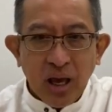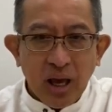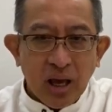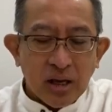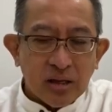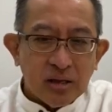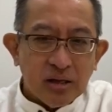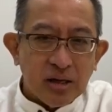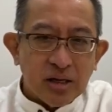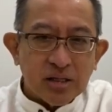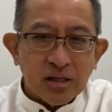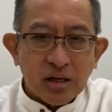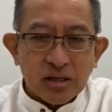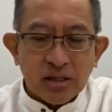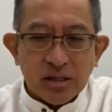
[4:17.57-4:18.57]
And the
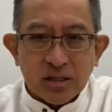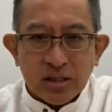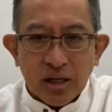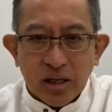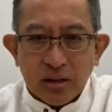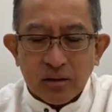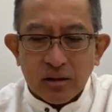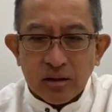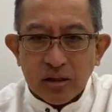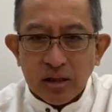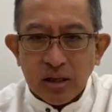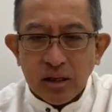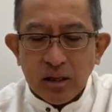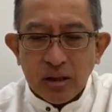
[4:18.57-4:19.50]
result is that